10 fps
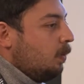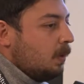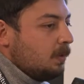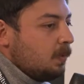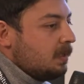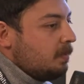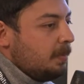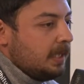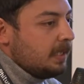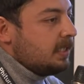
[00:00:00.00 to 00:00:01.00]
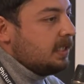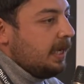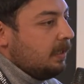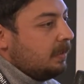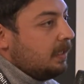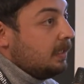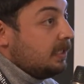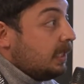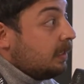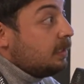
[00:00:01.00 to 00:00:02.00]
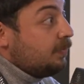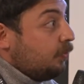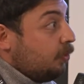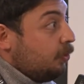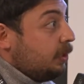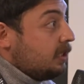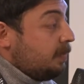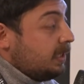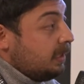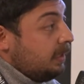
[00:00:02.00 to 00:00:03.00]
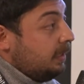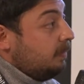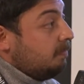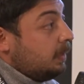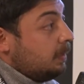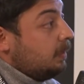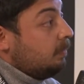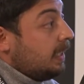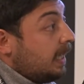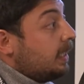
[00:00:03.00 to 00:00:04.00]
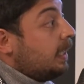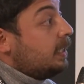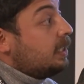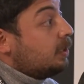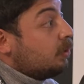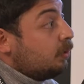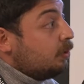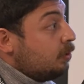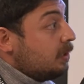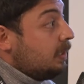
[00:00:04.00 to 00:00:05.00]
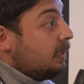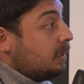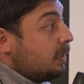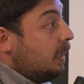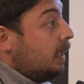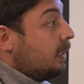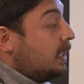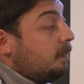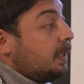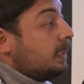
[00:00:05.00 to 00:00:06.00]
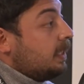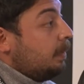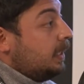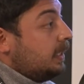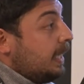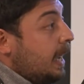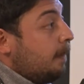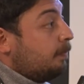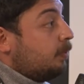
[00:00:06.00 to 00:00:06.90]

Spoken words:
What was the biggest challenge for you, especially like engaging your users, keeping them in the app?